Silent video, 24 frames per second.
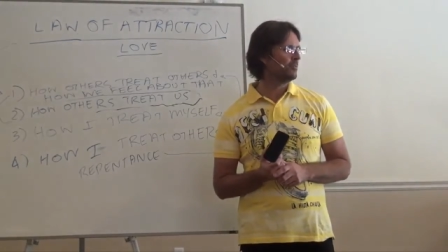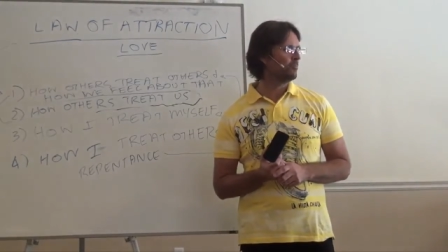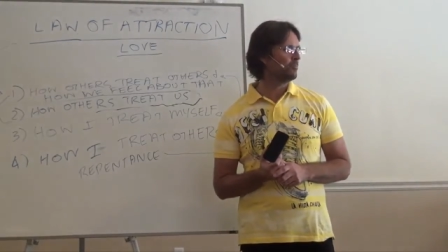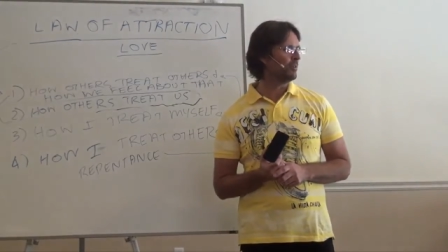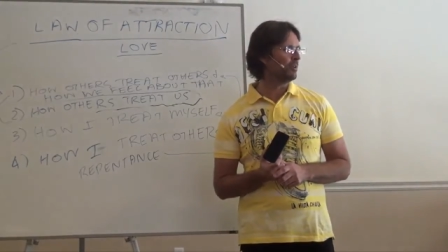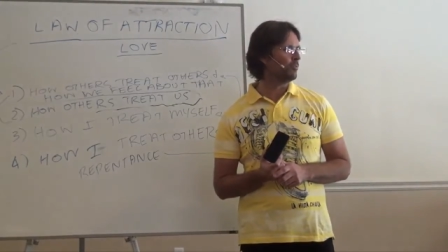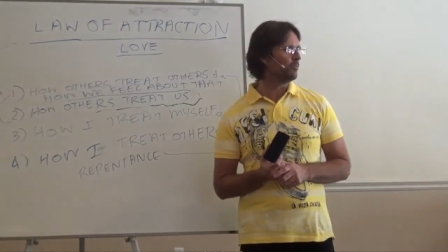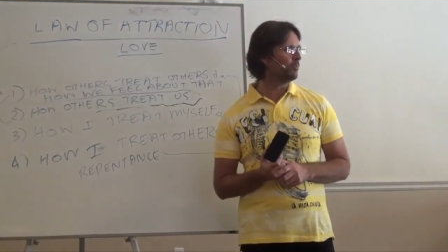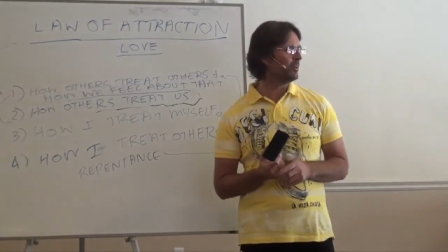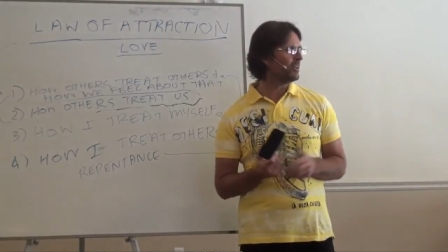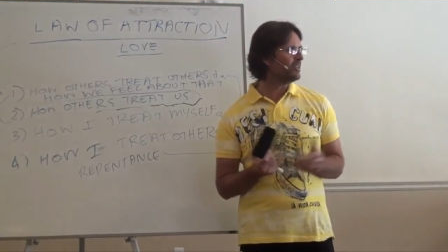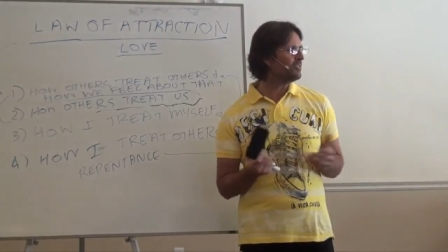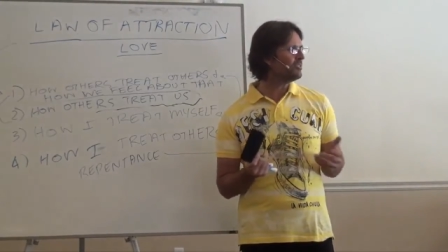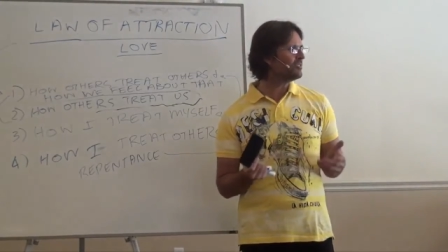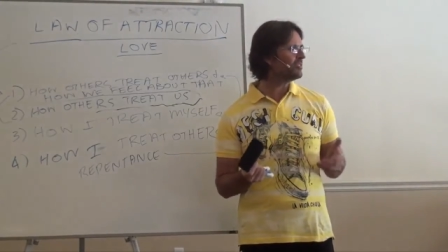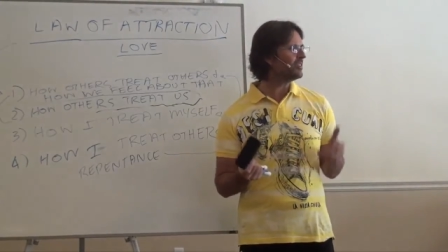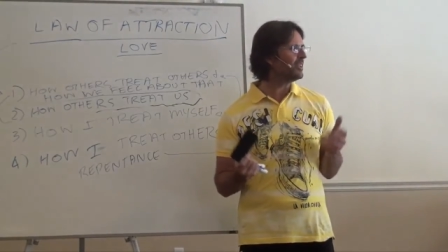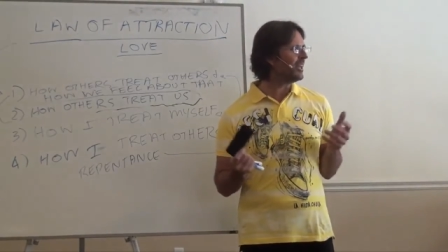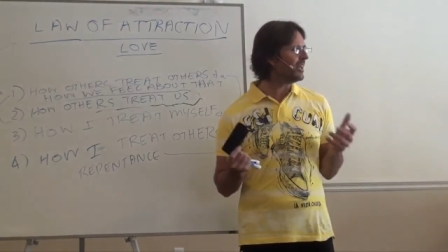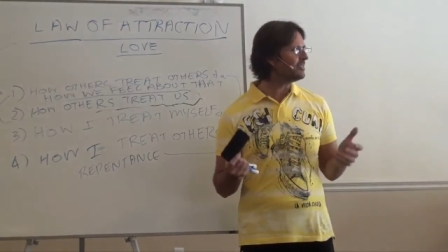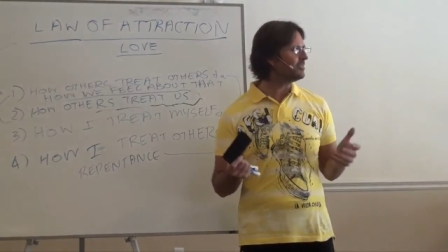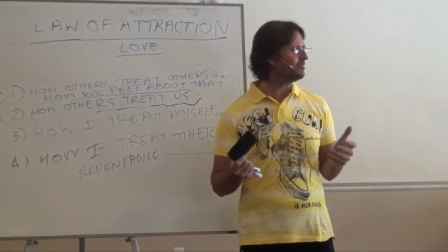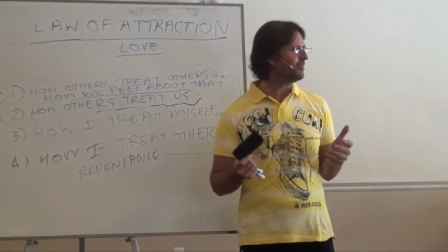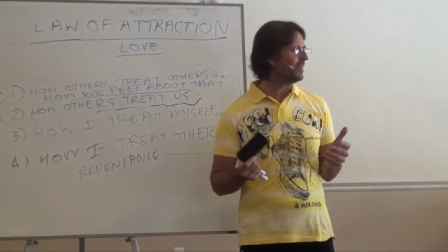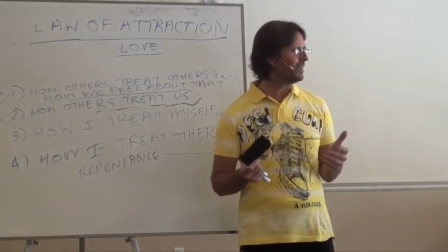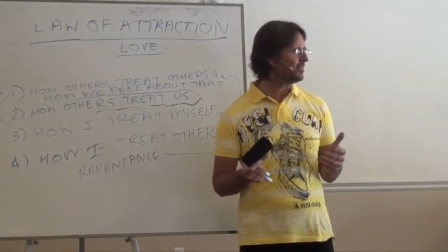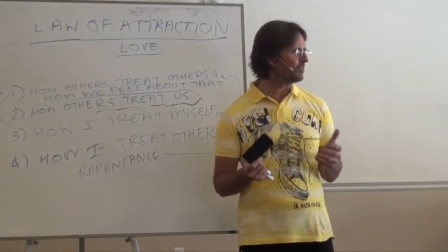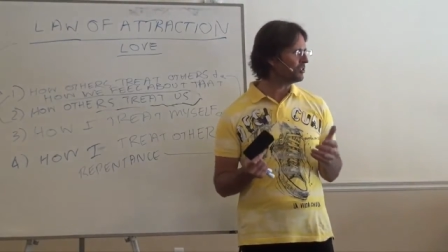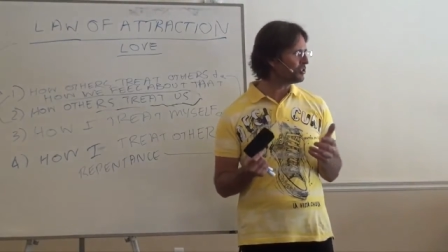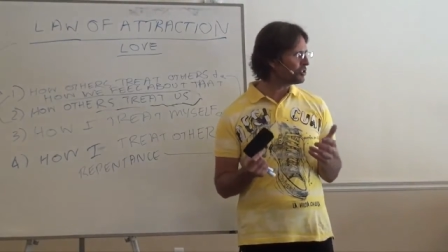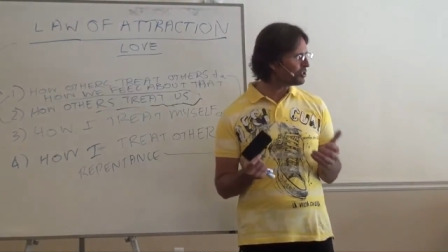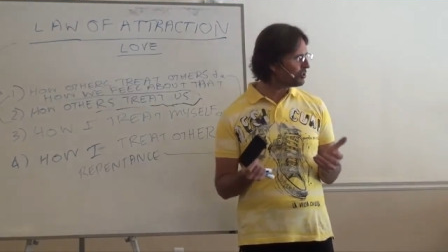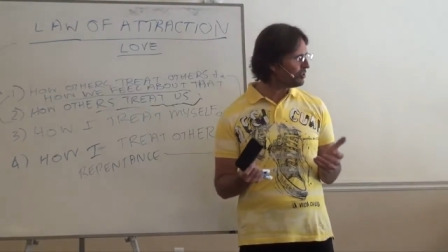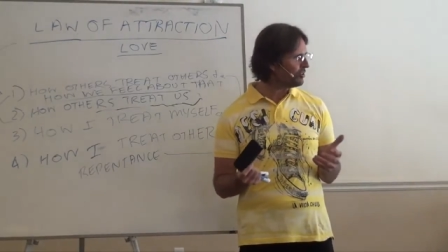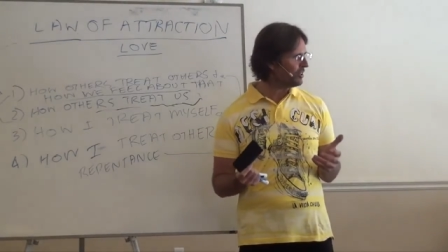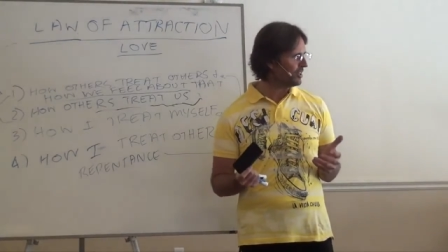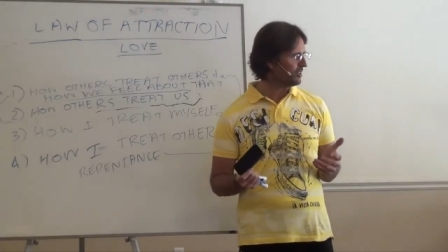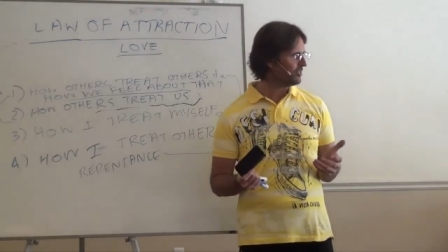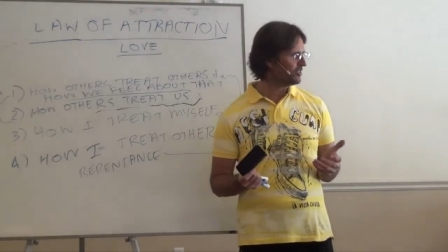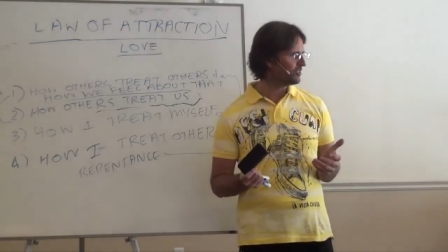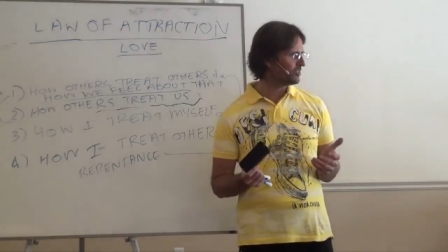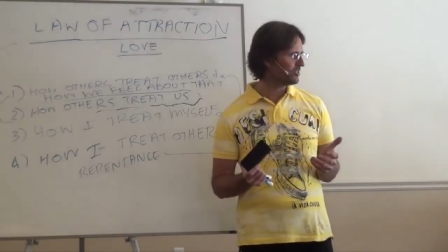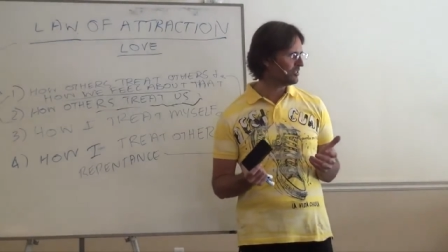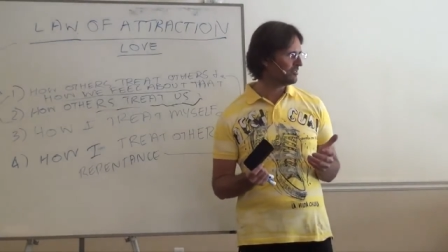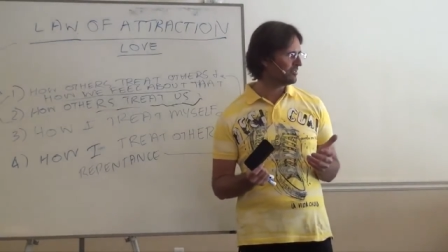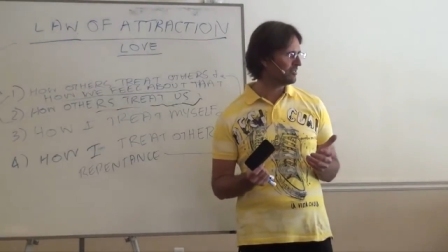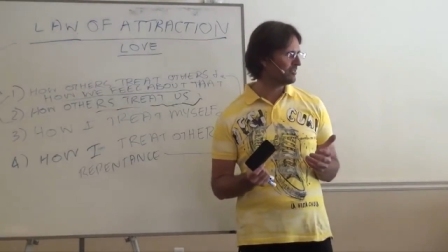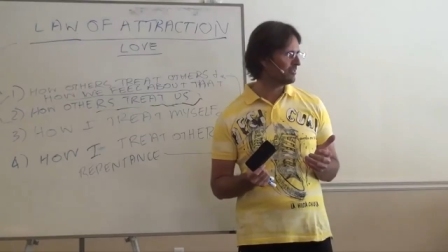But we still had to make a
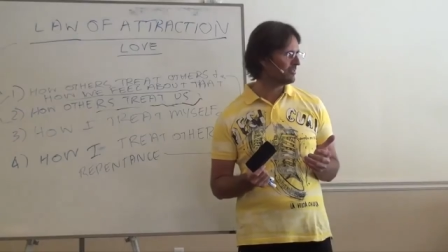choice.